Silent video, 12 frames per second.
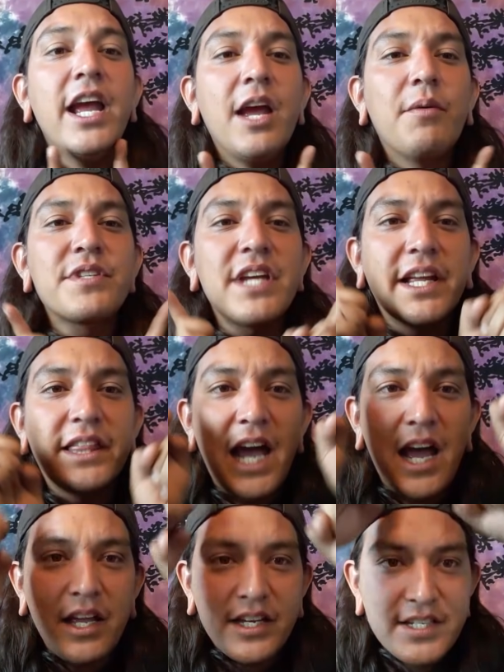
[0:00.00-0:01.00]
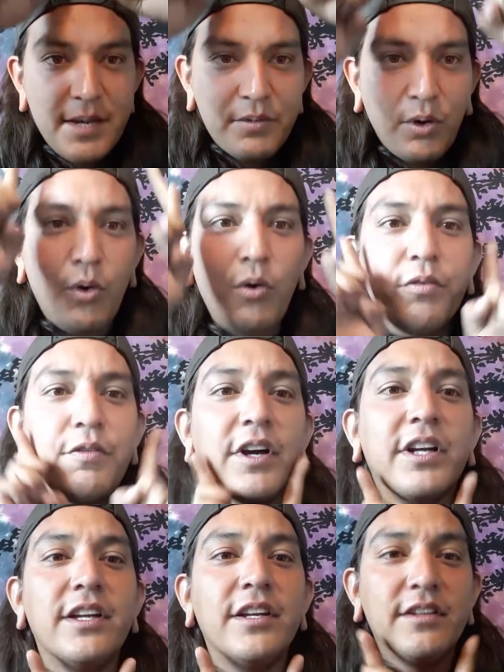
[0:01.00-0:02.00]
It was like that, except the whole
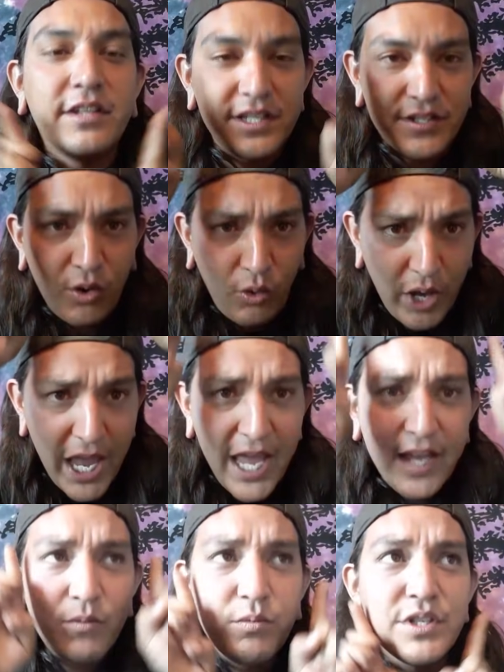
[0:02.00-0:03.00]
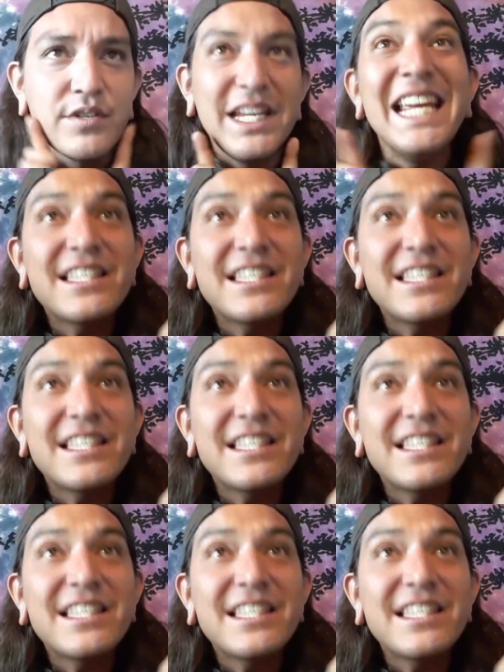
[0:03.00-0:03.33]
fucking its whole head was